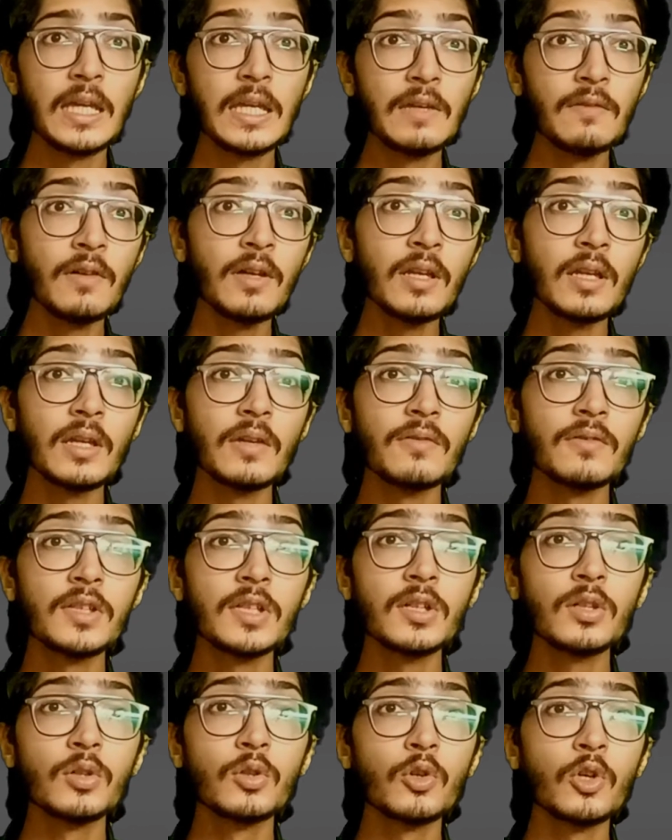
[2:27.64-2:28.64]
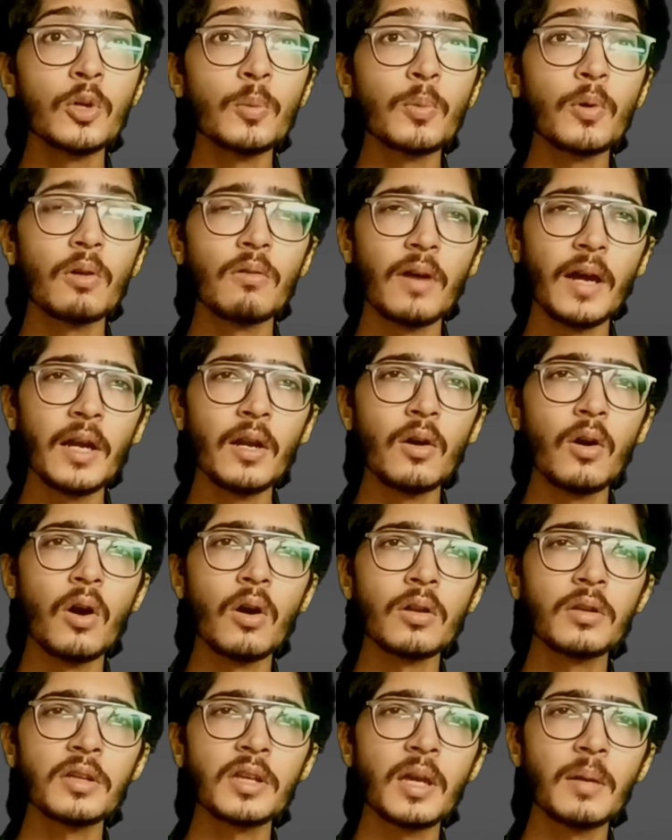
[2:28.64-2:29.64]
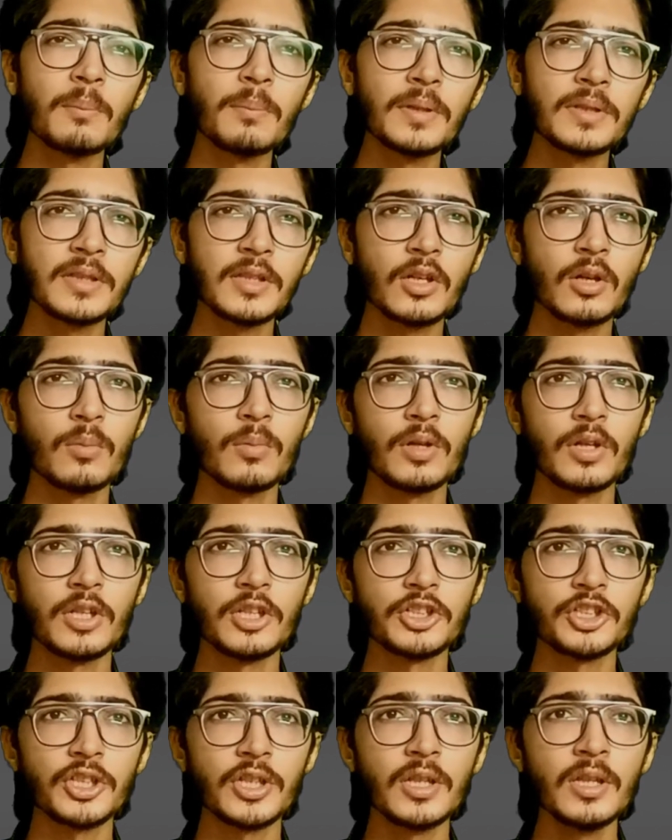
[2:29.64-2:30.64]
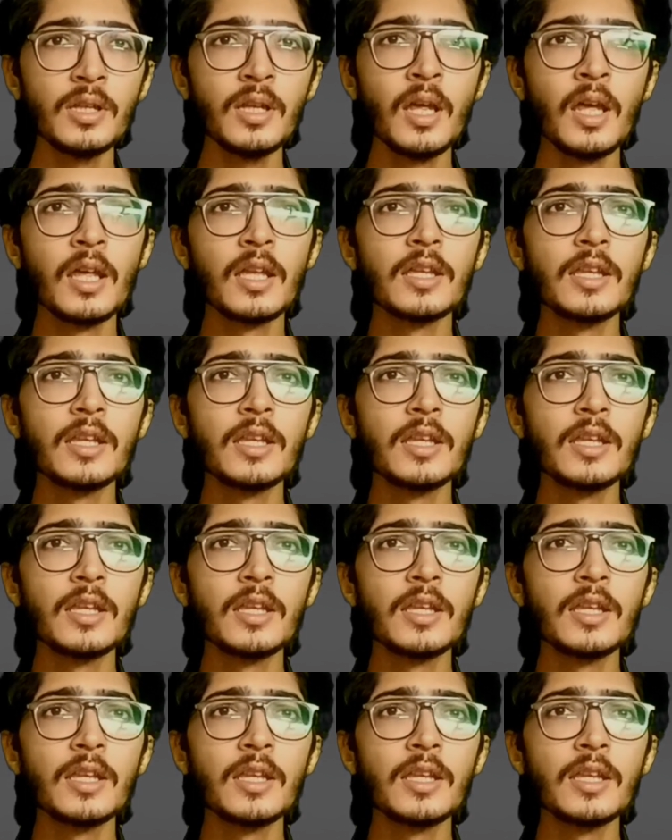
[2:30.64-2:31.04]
Even if they don't provide on-campus accommodation,